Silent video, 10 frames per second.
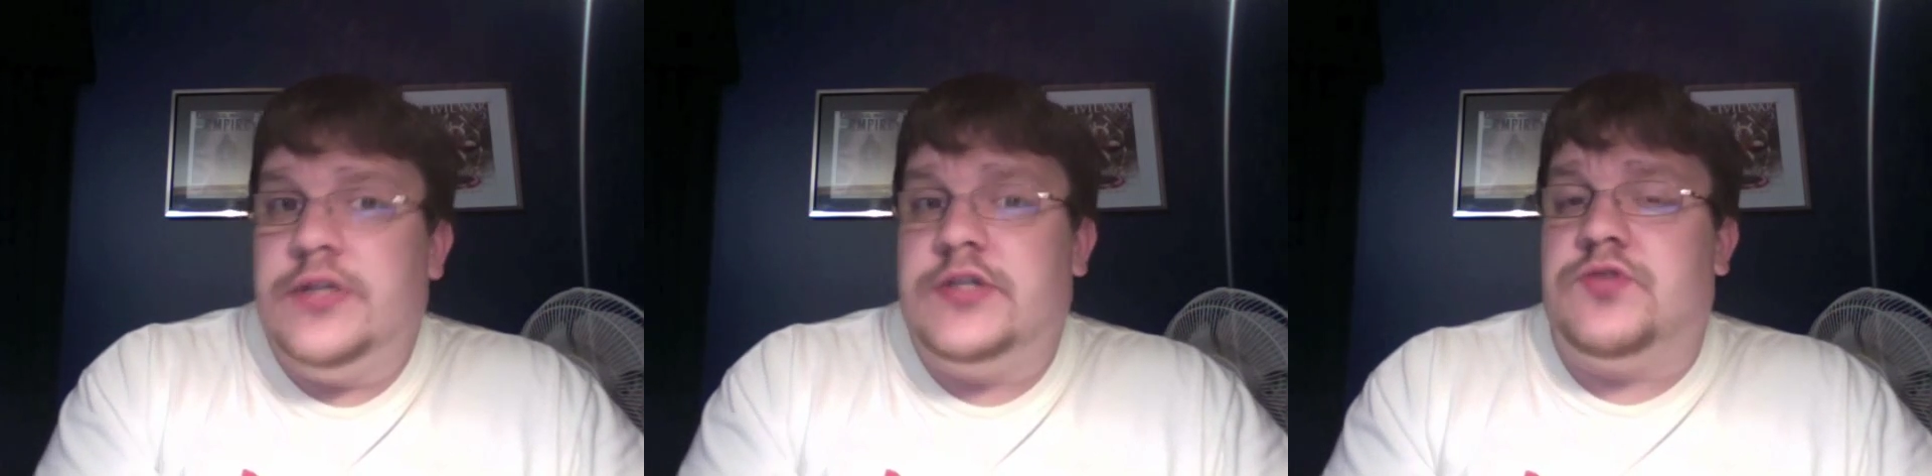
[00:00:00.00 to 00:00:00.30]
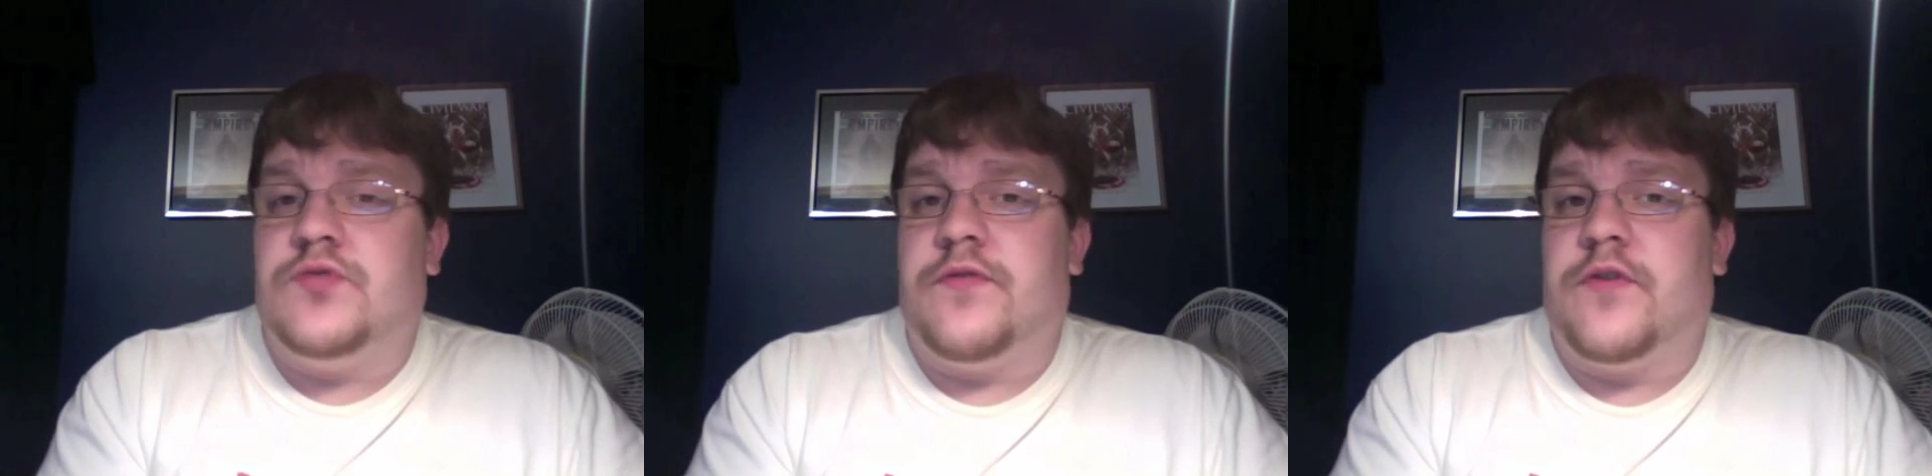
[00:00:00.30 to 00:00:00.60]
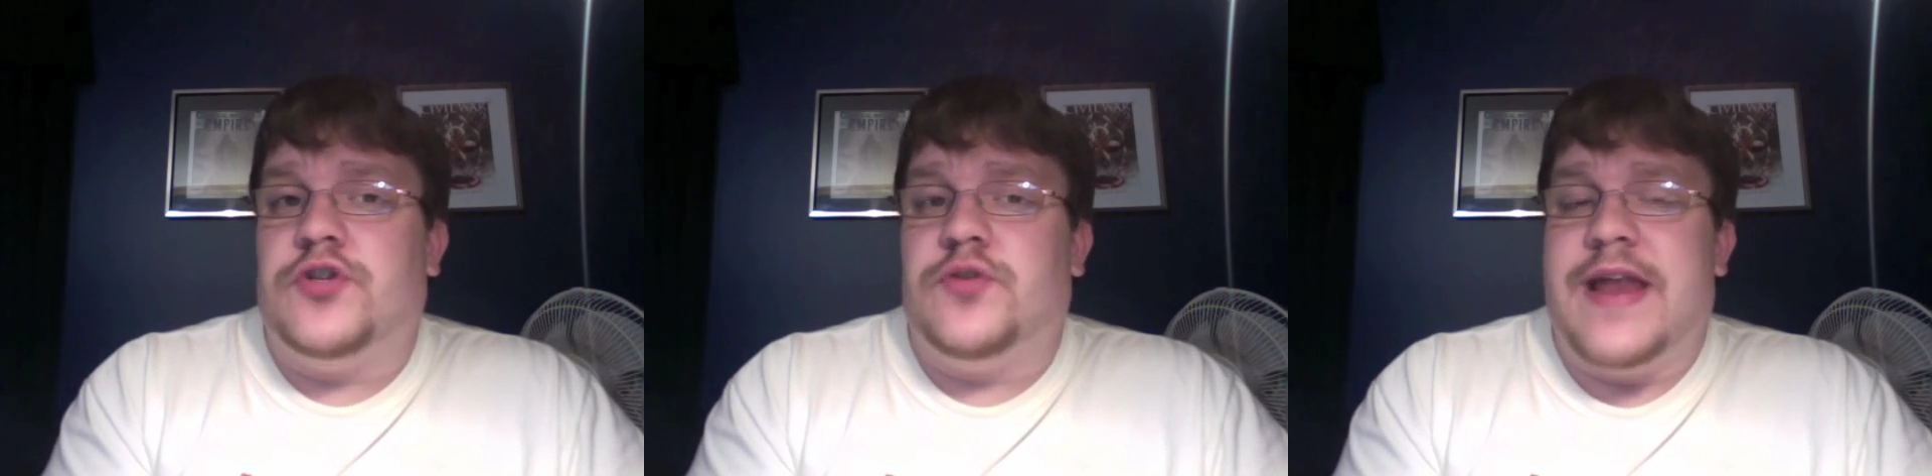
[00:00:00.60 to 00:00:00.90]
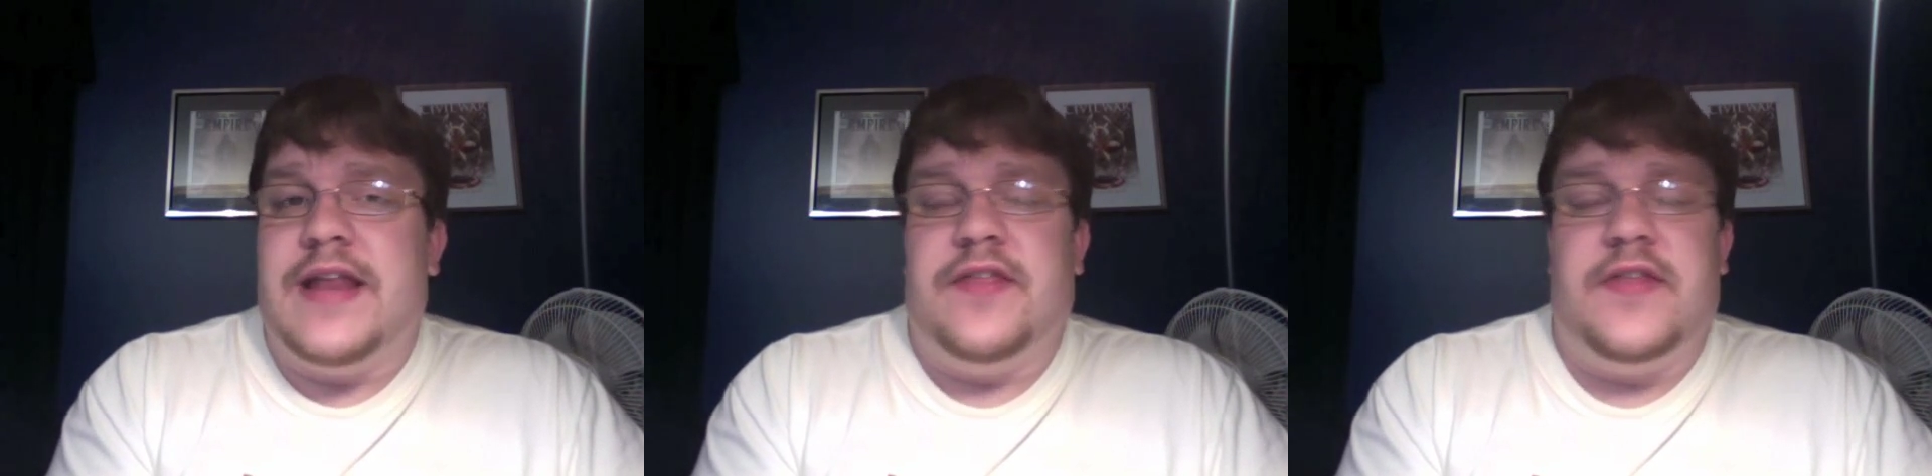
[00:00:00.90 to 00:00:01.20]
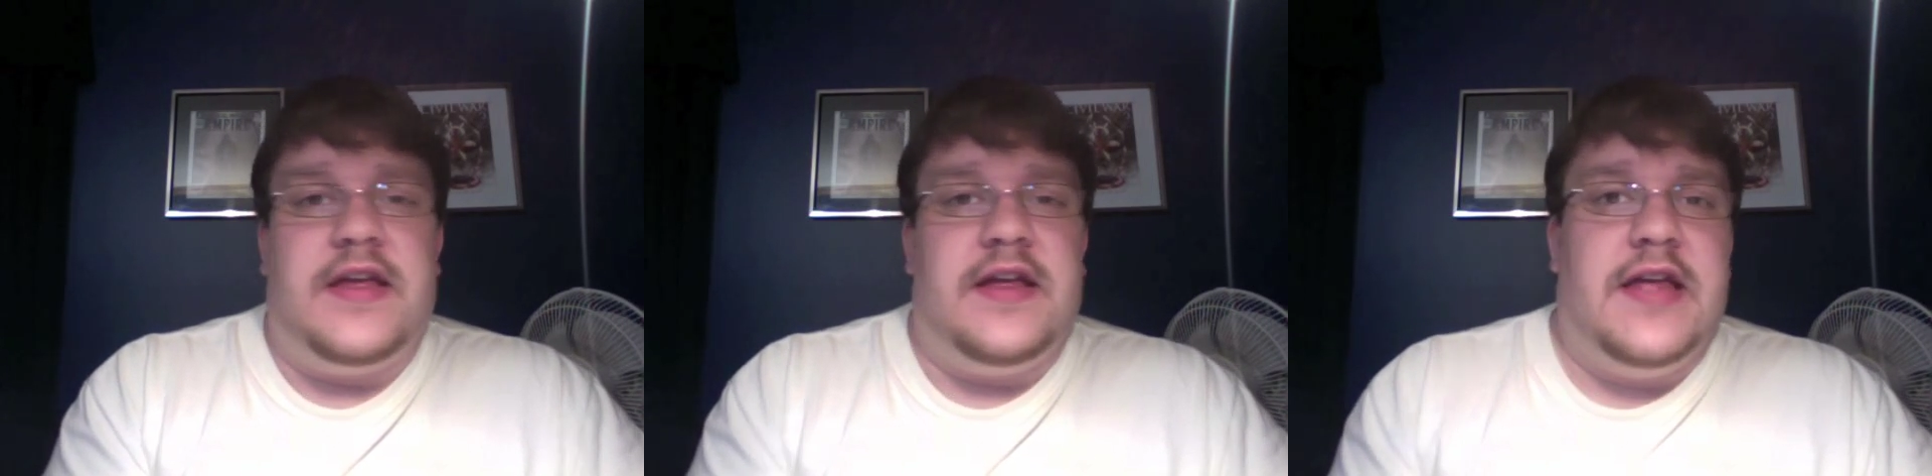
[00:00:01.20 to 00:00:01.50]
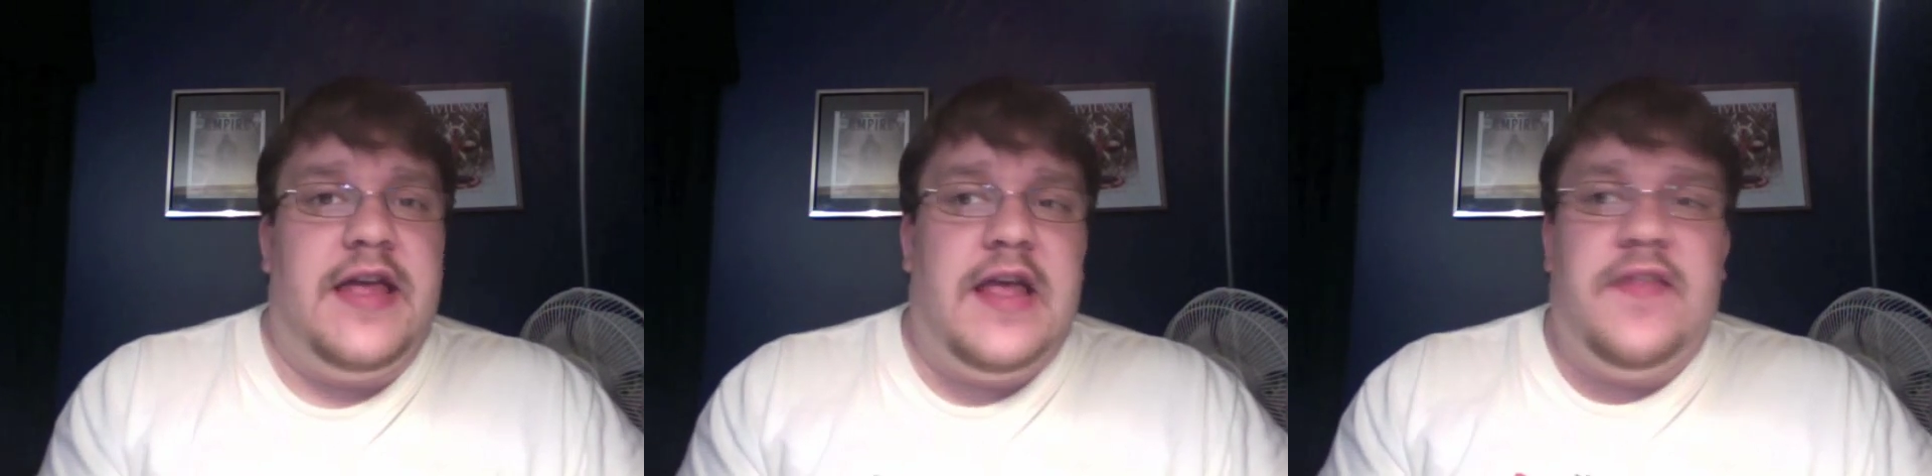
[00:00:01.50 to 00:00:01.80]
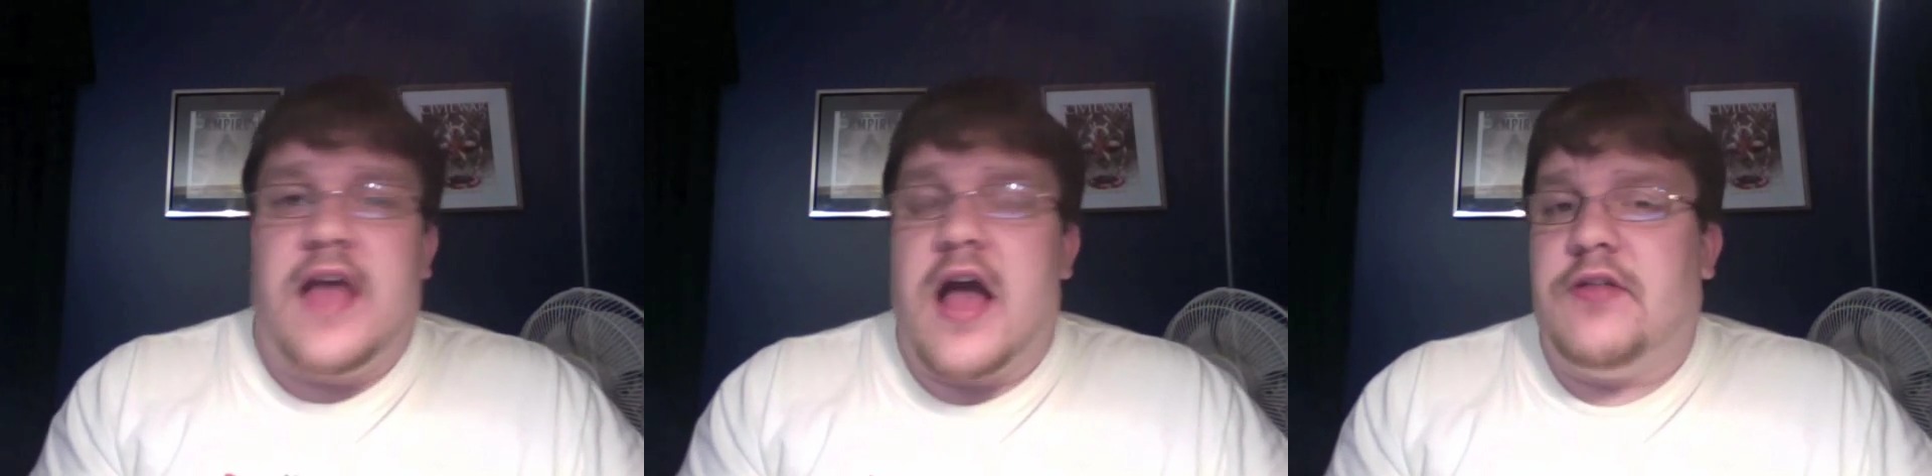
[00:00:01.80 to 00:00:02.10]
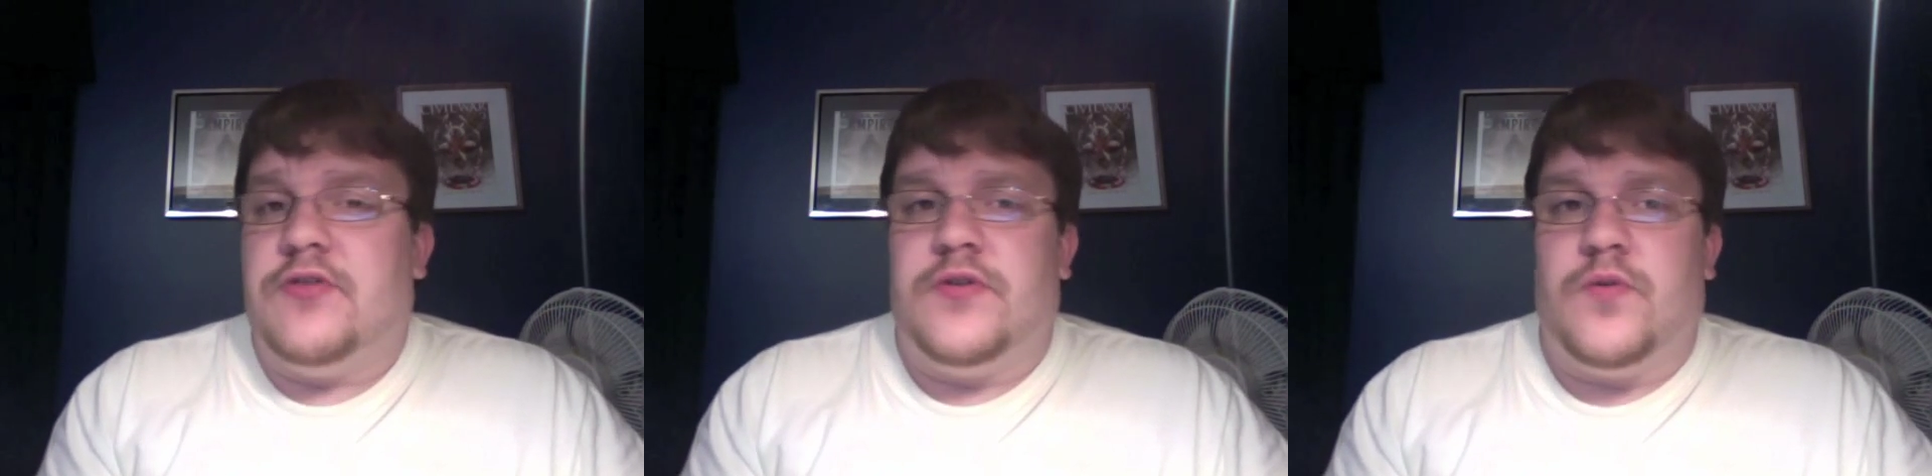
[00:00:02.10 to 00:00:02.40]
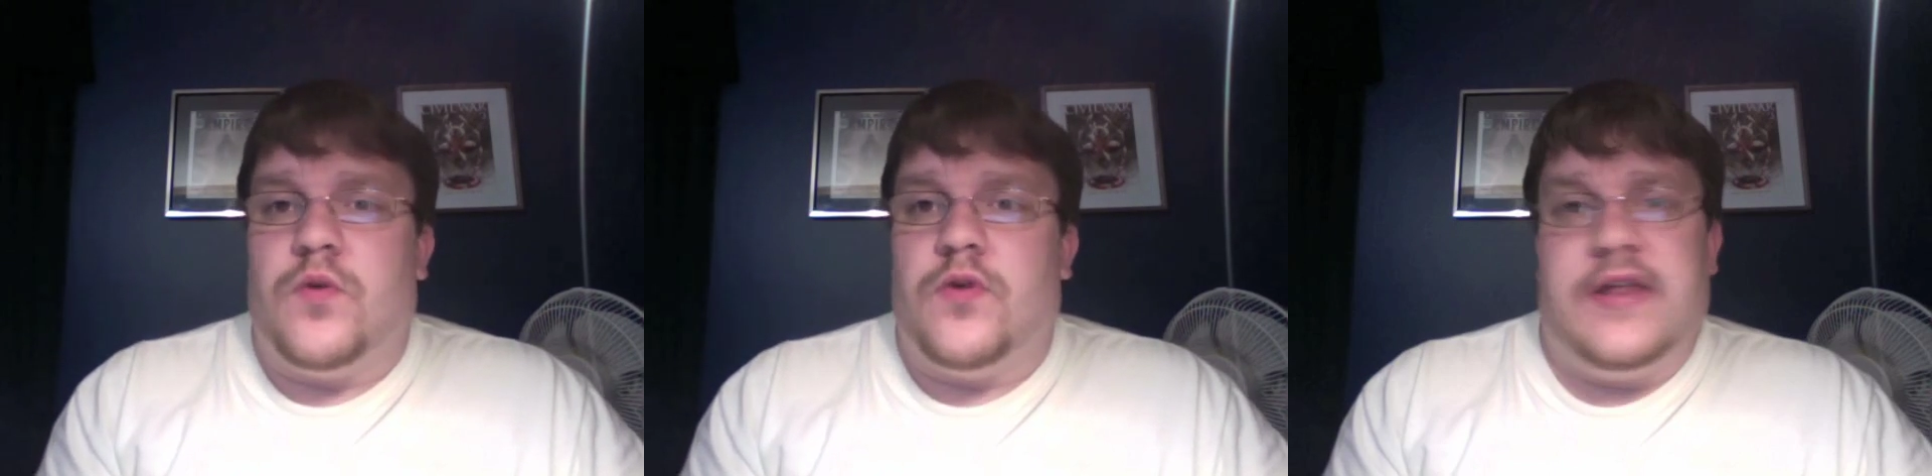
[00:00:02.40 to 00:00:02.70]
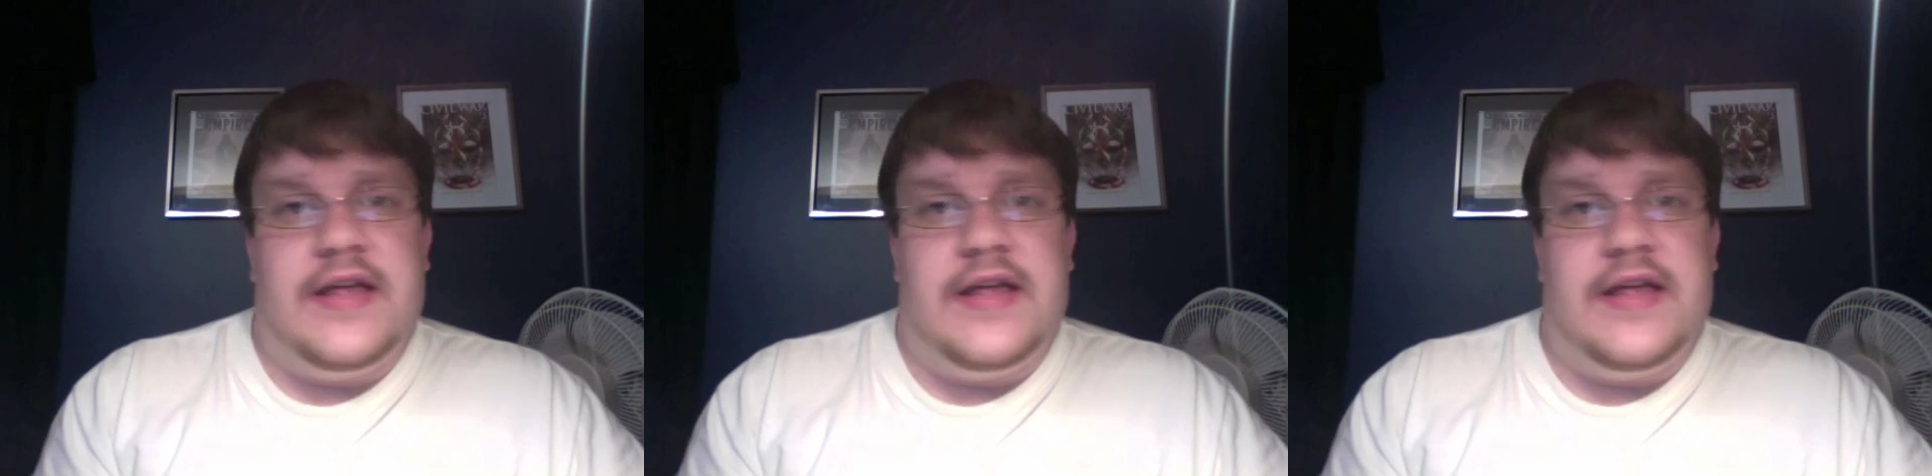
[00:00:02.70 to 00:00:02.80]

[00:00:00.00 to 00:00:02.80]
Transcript: Does this refer to anything in the island or in the world that